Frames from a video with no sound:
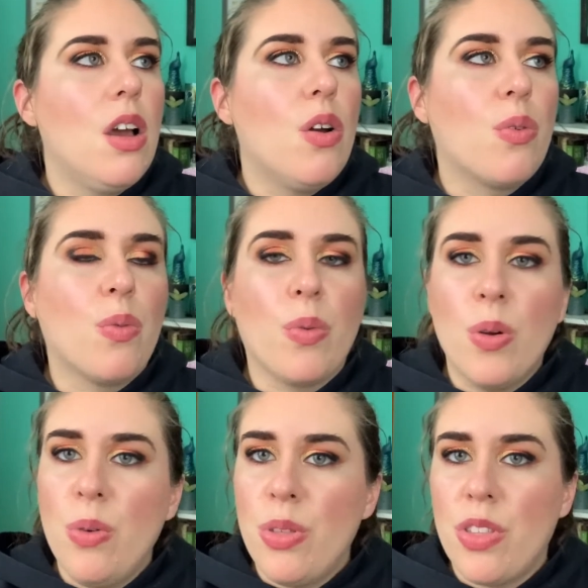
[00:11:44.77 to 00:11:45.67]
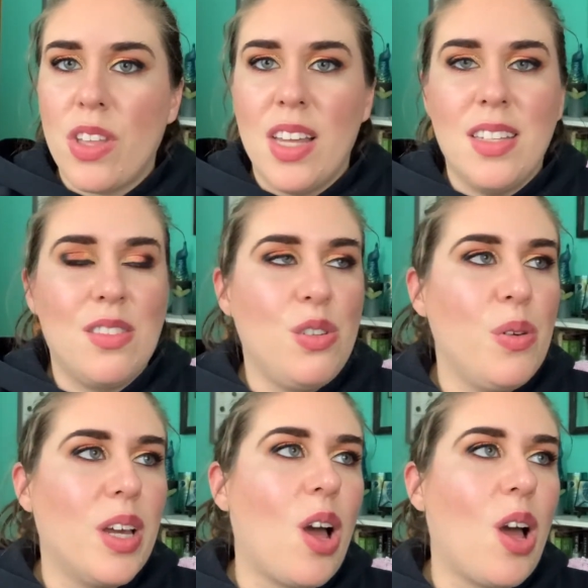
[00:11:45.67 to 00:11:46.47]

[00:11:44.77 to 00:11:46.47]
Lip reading: Ruth is doing